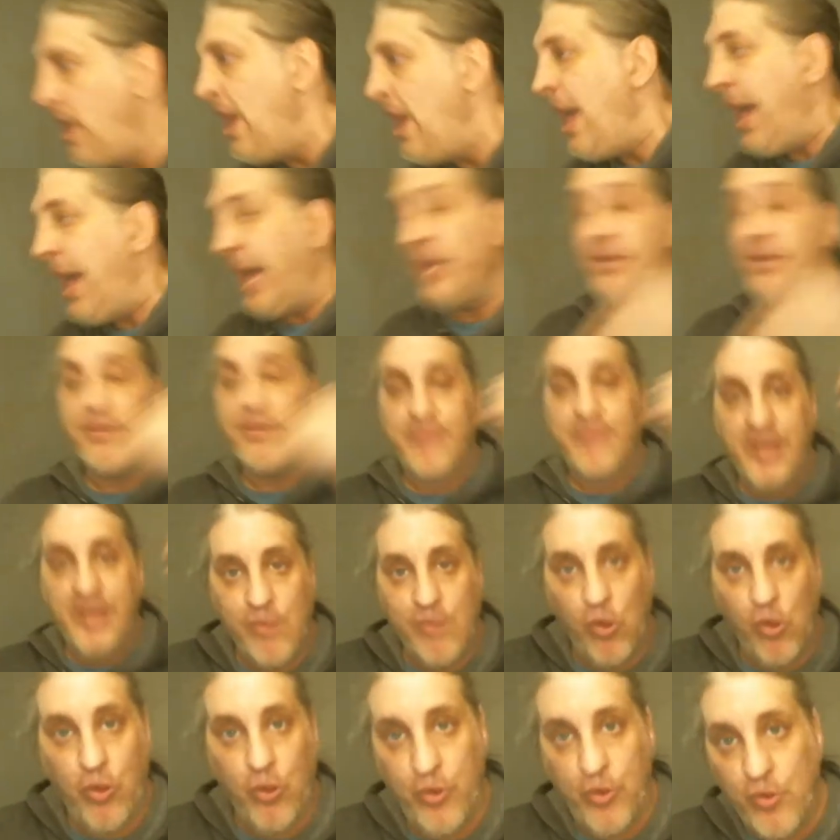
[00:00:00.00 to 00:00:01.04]
And the
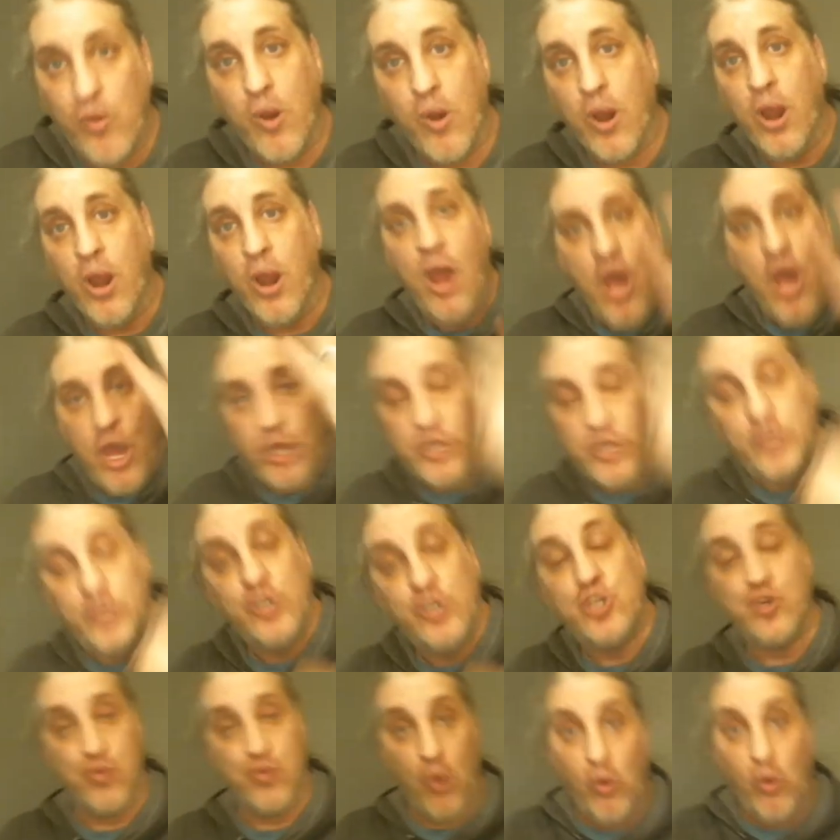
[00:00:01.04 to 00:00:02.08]
people who were
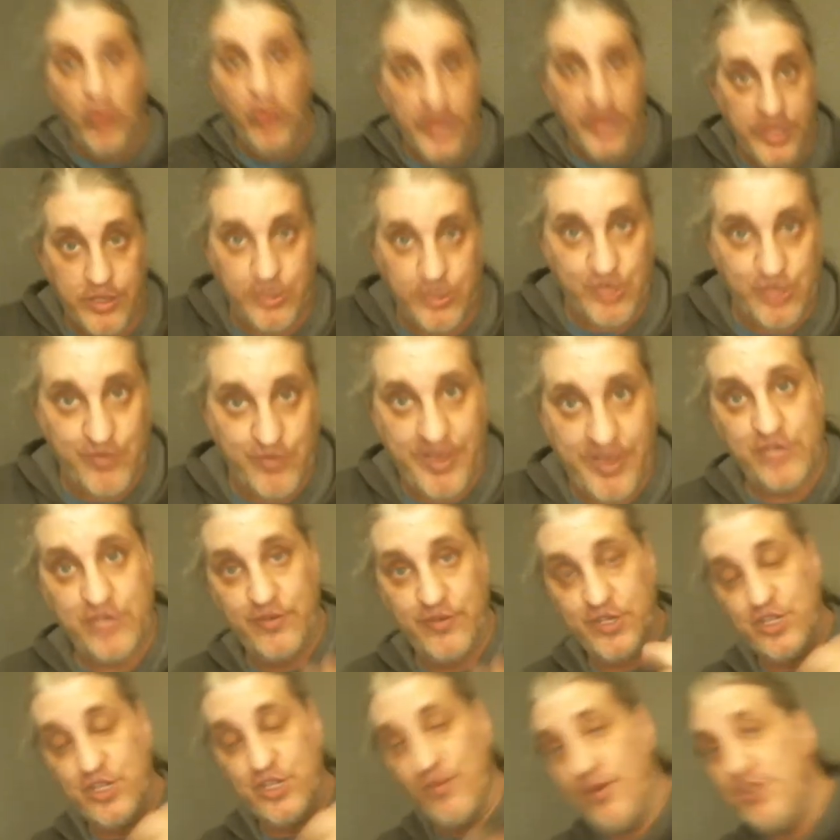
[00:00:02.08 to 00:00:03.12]
controlling those
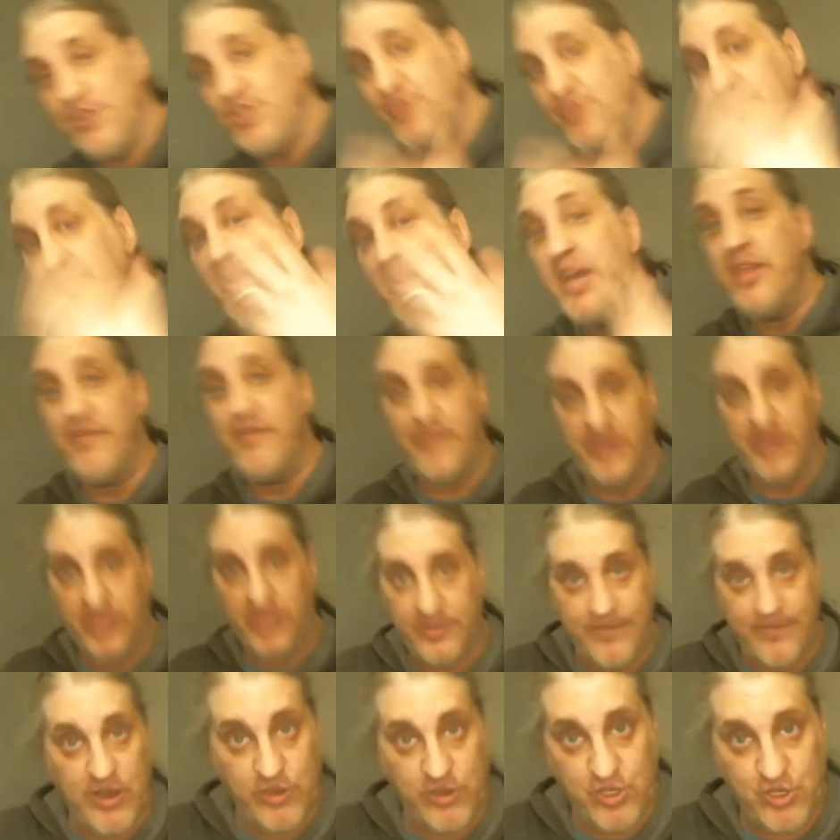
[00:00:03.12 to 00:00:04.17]
arrangements, the ones who benefited the
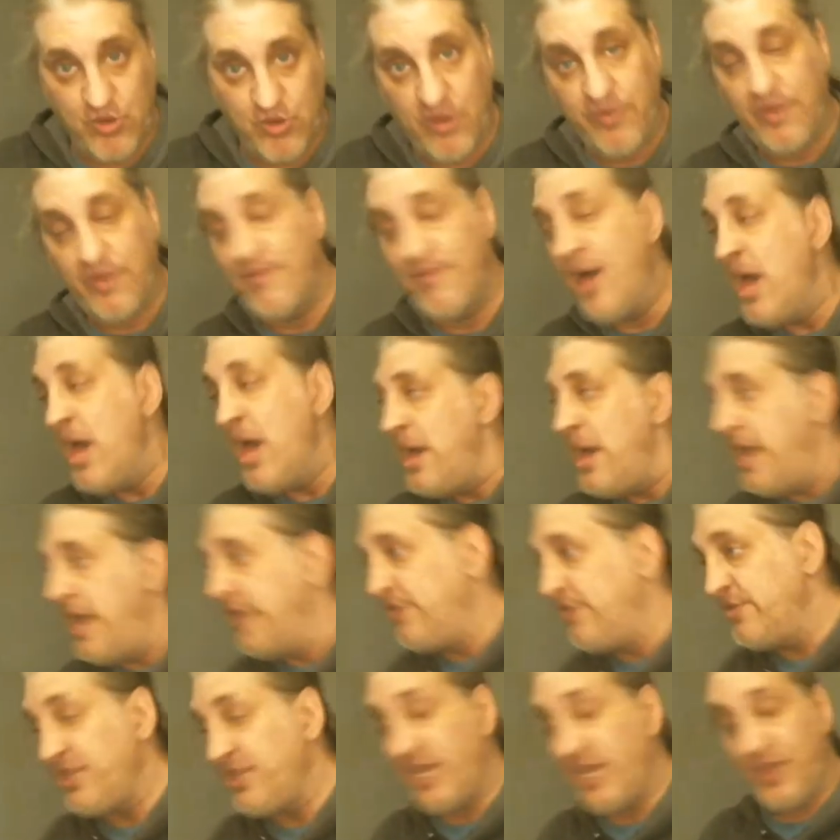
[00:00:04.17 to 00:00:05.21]
most from them and who
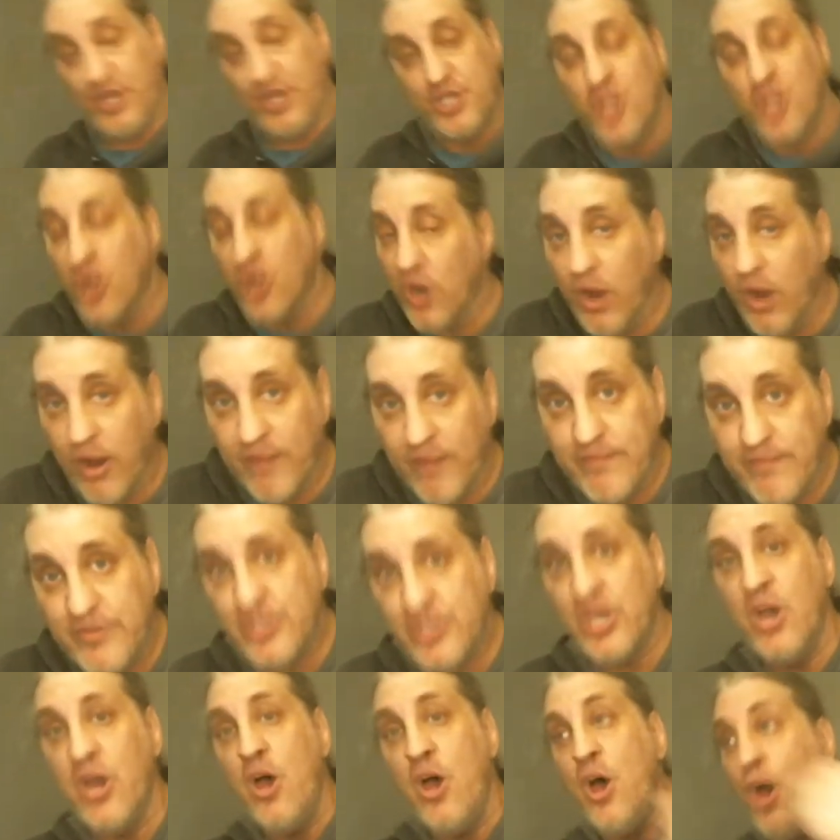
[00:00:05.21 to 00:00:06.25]
set the
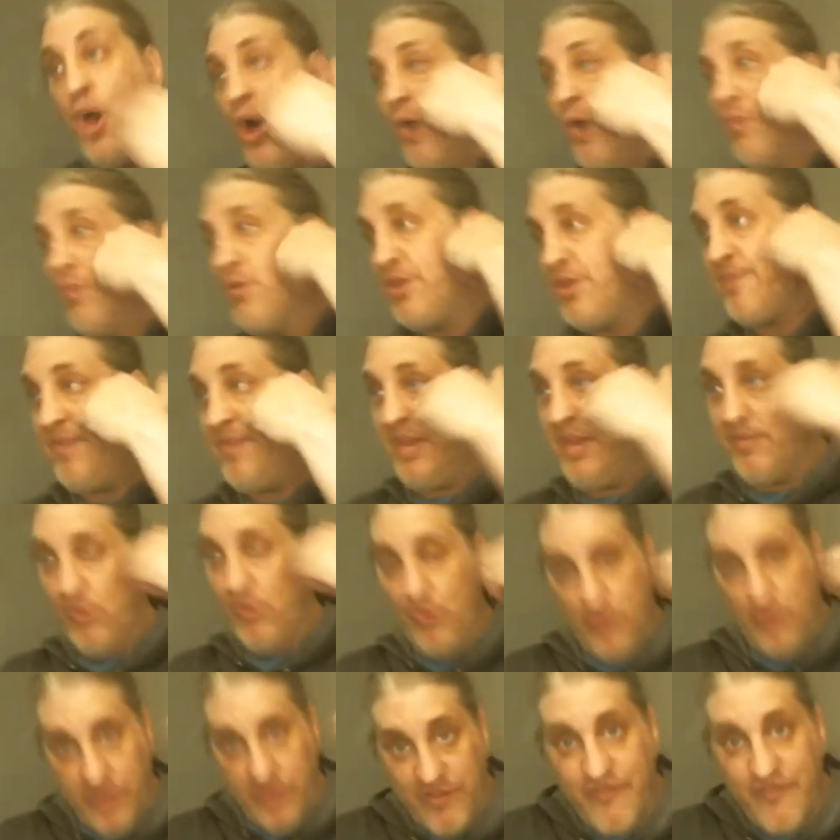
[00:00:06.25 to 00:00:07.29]
terms, were the people
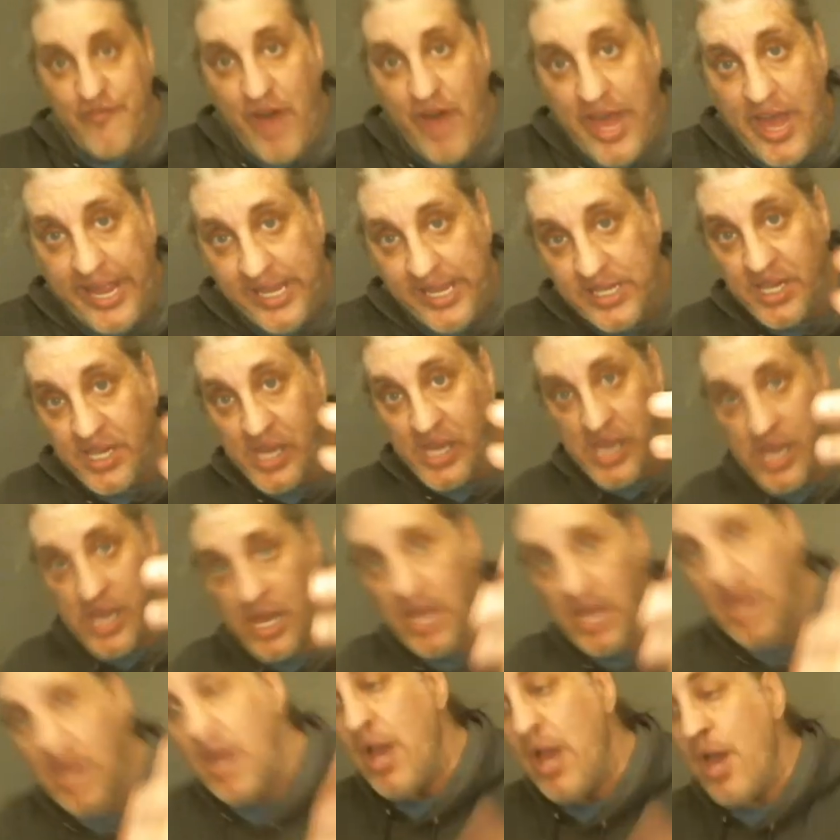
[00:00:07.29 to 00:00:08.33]
who could fight,
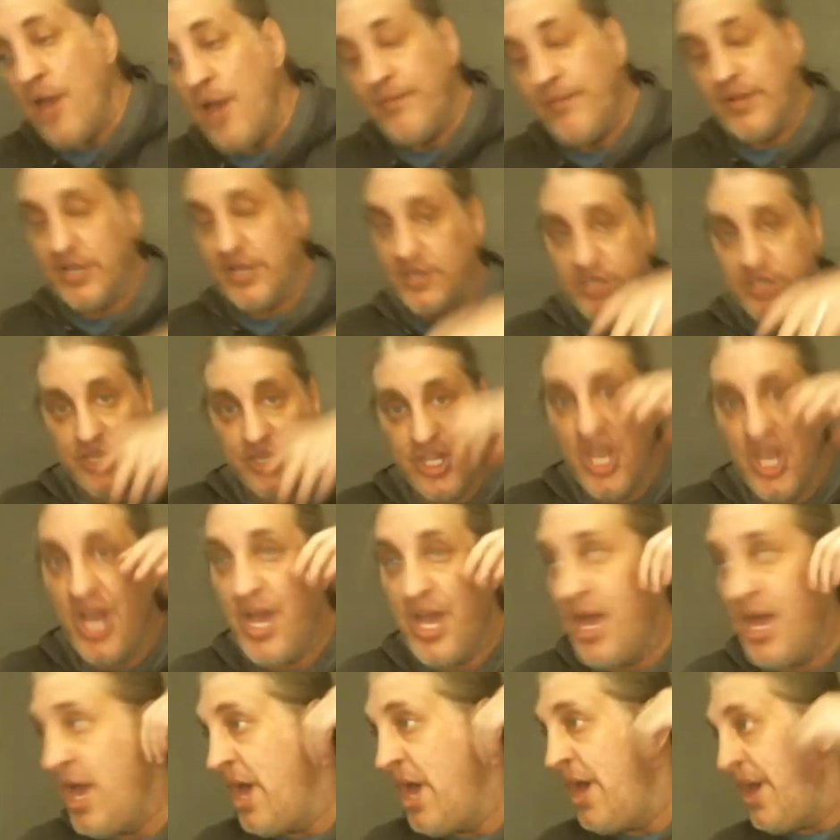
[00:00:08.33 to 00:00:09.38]
because
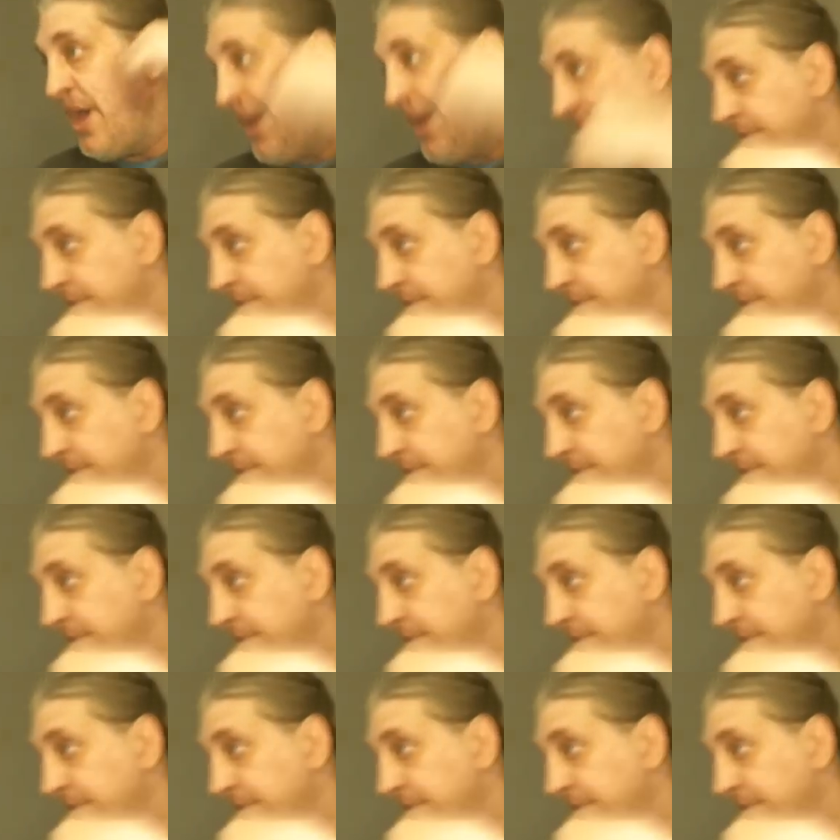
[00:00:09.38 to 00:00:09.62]
it